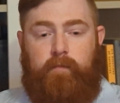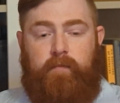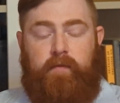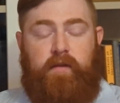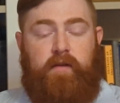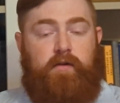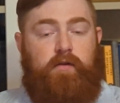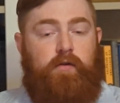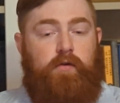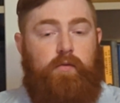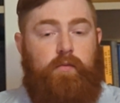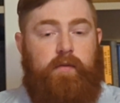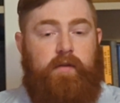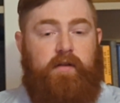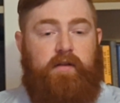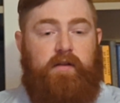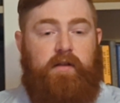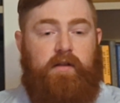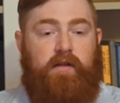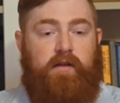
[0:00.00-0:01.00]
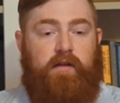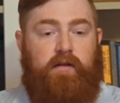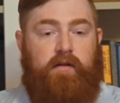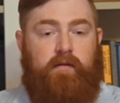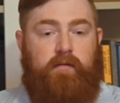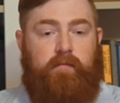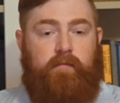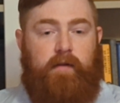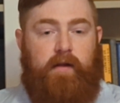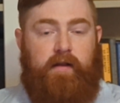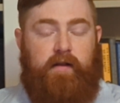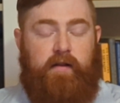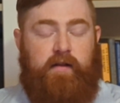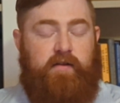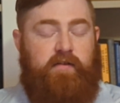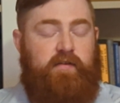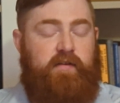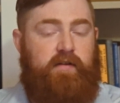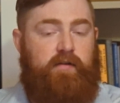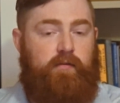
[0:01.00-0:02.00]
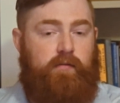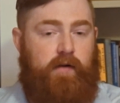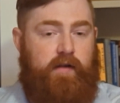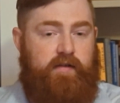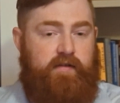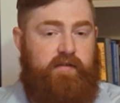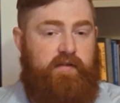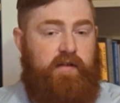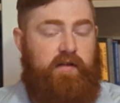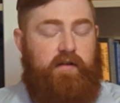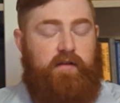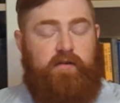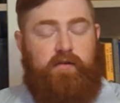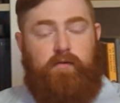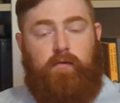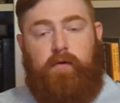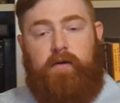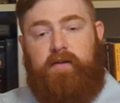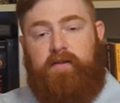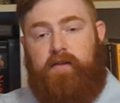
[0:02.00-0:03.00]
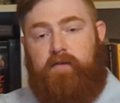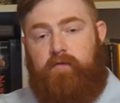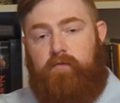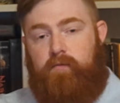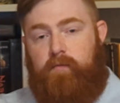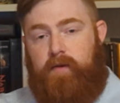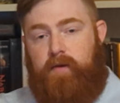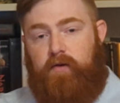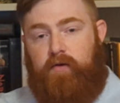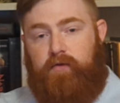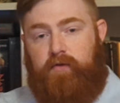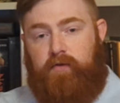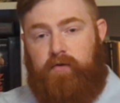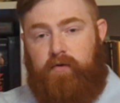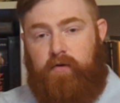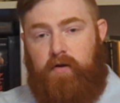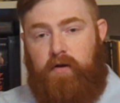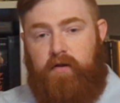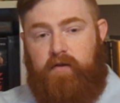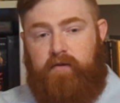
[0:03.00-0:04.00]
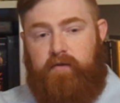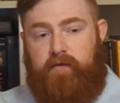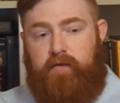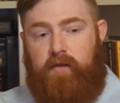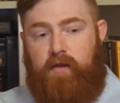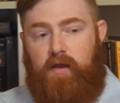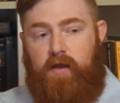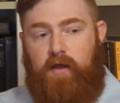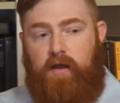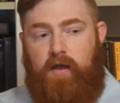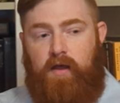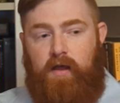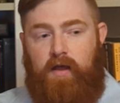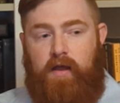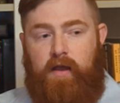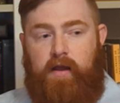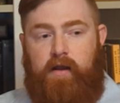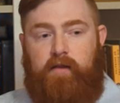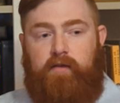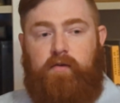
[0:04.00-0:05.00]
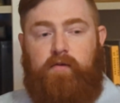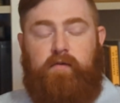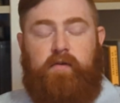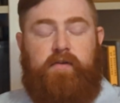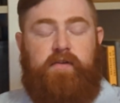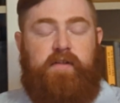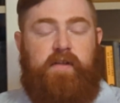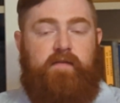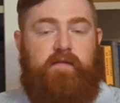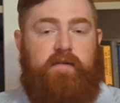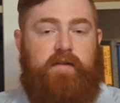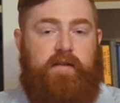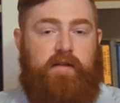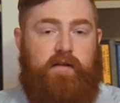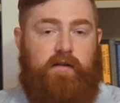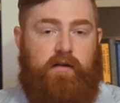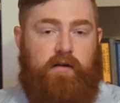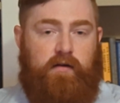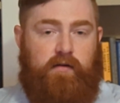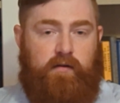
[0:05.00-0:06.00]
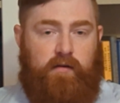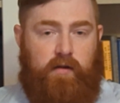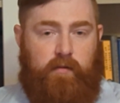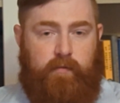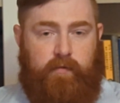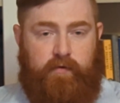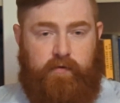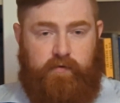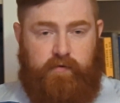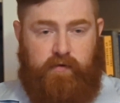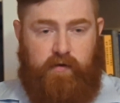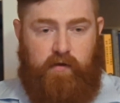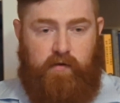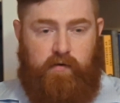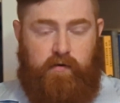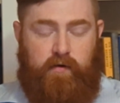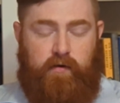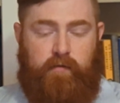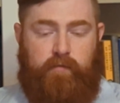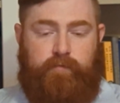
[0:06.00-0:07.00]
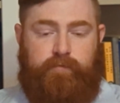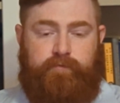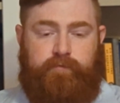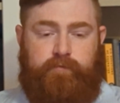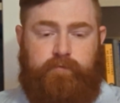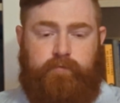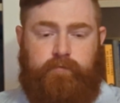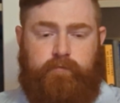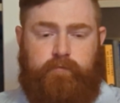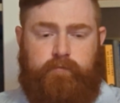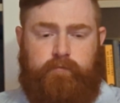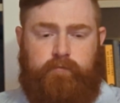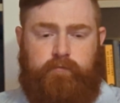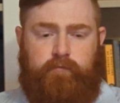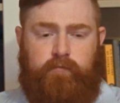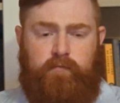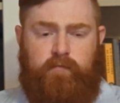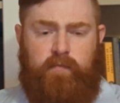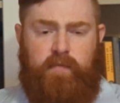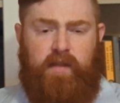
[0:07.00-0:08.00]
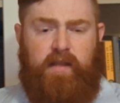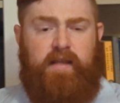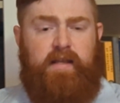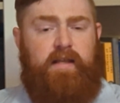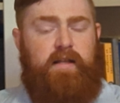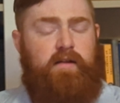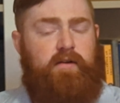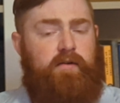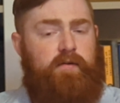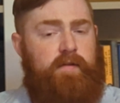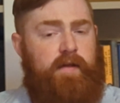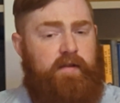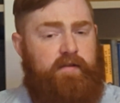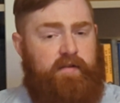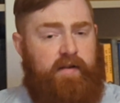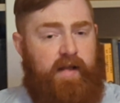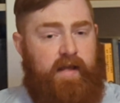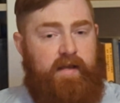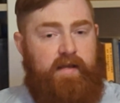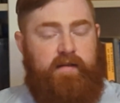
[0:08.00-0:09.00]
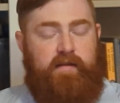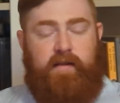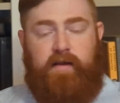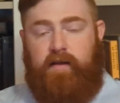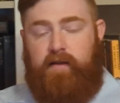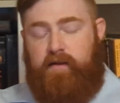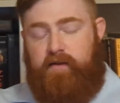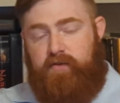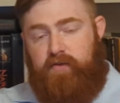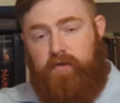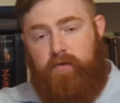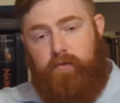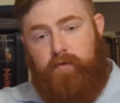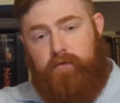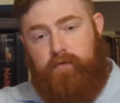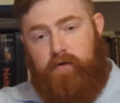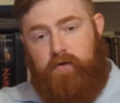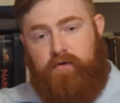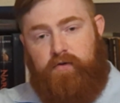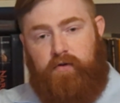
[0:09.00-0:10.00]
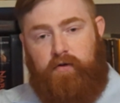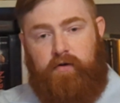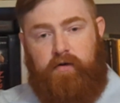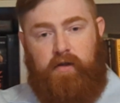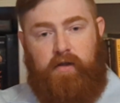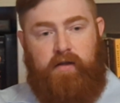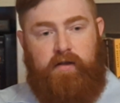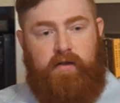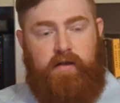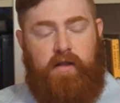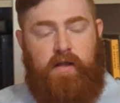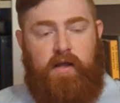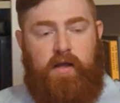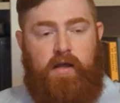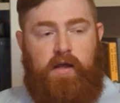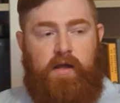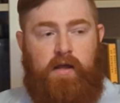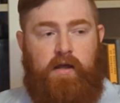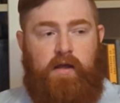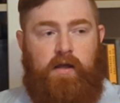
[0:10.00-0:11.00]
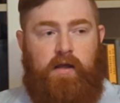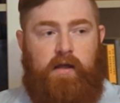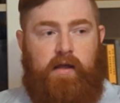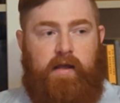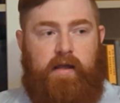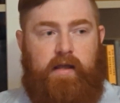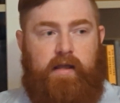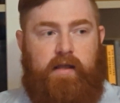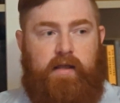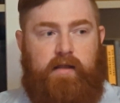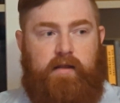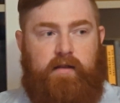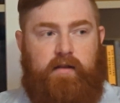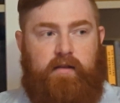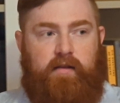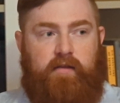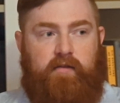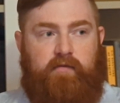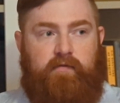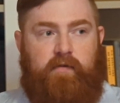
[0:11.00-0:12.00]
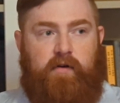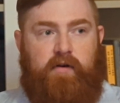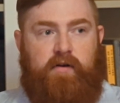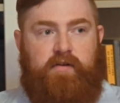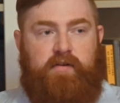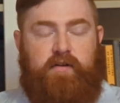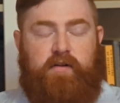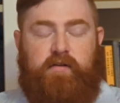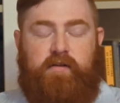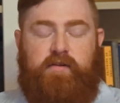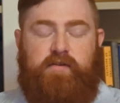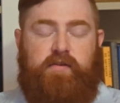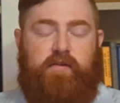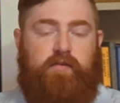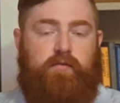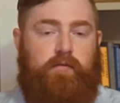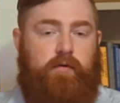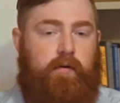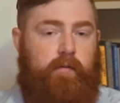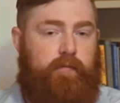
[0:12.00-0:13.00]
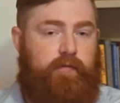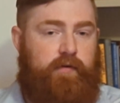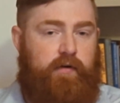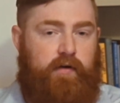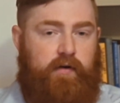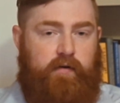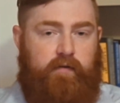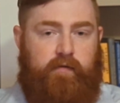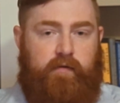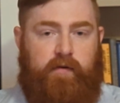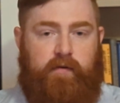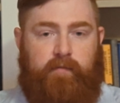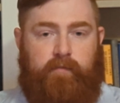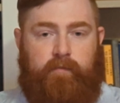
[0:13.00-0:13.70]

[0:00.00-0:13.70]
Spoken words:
The tube that the LHC rests in is 27 meters across and is over 17 kilometers long. In 2008, the LHC was first turned on, and the first collisions were observed.